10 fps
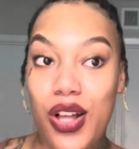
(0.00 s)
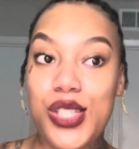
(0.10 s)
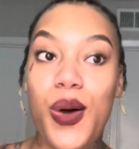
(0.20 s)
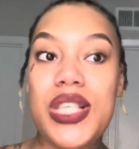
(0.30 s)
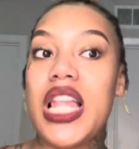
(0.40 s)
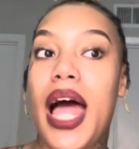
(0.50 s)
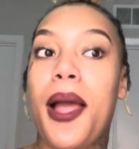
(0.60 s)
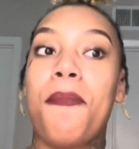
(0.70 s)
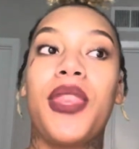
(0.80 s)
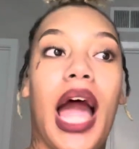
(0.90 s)
So it's like,
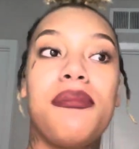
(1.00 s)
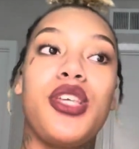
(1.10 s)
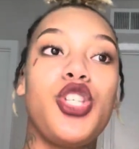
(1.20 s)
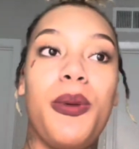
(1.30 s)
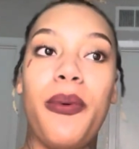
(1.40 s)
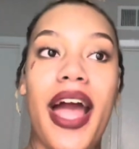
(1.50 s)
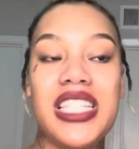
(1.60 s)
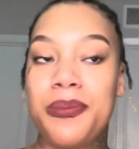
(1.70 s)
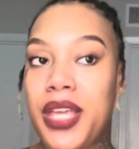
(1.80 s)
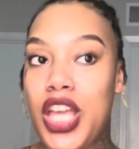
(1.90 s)
I'm so used to people
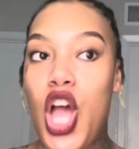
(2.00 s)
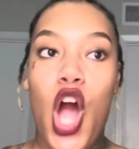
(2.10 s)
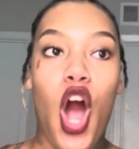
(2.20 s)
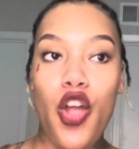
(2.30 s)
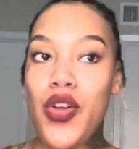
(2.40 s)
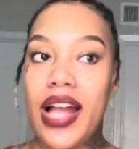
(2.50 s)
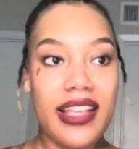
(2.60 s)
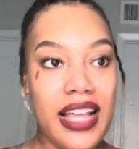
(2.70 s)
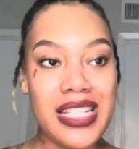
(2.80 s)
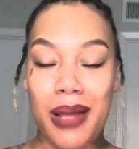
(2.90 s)
asking me, oh, you got
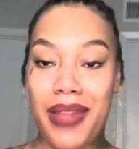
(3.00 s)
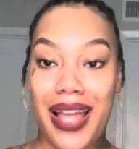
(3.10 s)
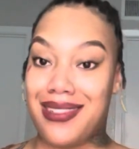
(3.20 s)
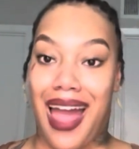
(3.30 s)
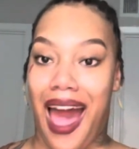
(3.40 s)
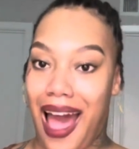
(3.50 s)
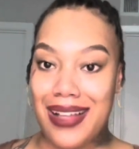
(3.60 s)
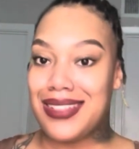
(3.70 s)
kids? And I'm like, nah.